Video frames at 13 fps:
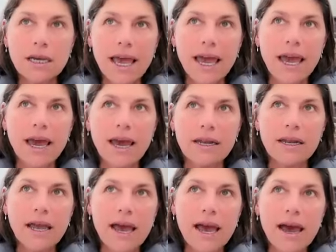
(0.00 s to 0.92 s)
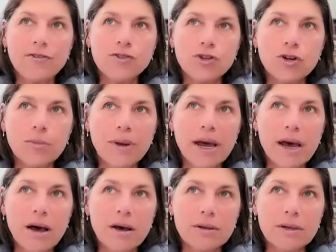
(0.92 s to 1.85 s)
And after
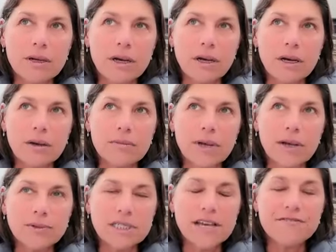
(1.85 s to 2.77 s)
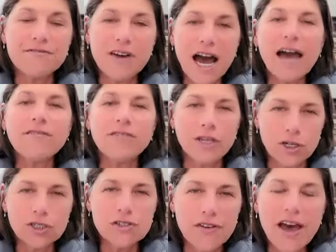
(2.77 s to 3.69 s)
about, I would say 5
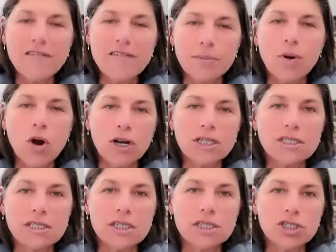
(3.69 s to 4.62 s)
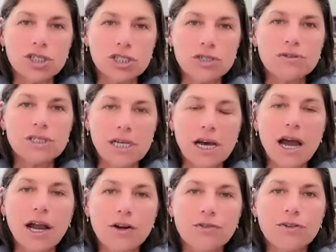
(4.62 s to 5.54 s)
years of having Parkinson's, she
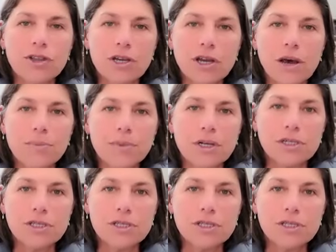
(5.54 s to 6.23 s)
retired for the company.